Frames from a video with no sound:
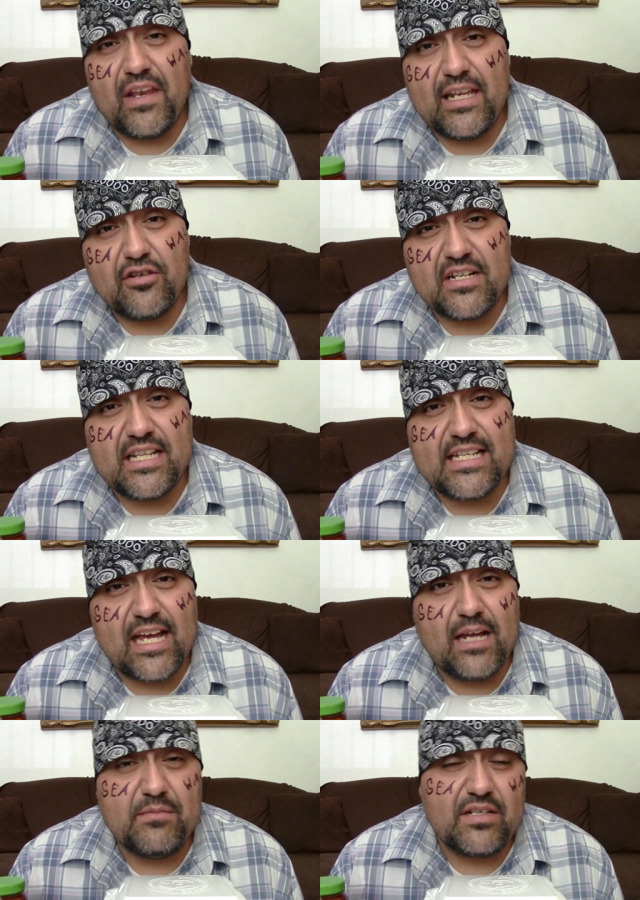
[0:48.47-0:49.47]
leaders at the
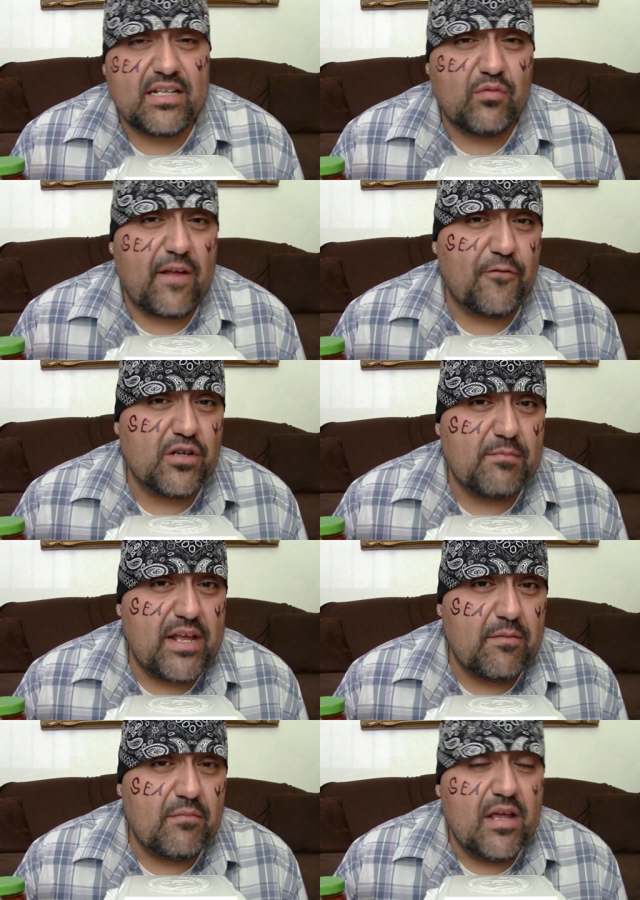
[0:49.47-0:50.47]
time, so that's when I first
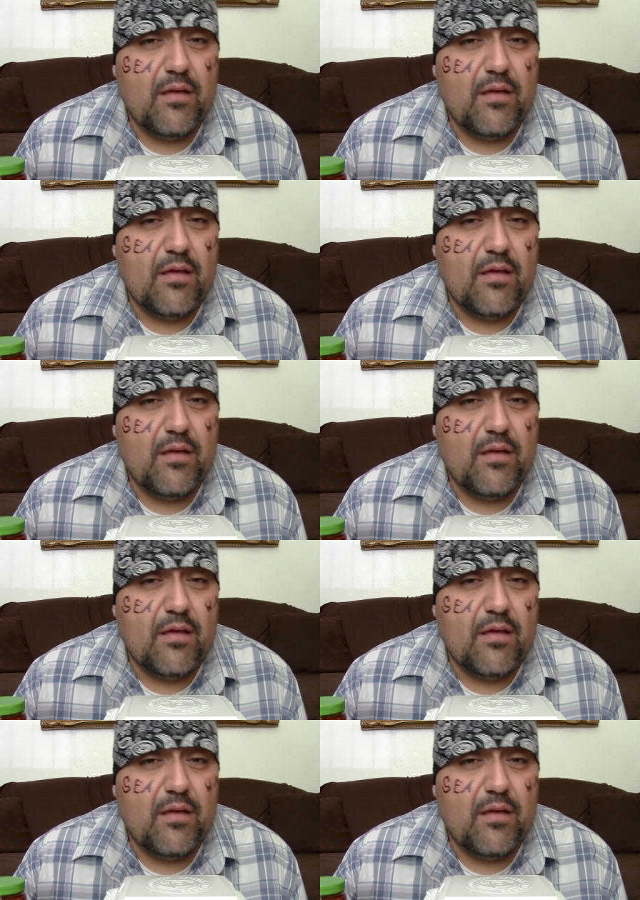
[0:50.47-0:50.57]
met him.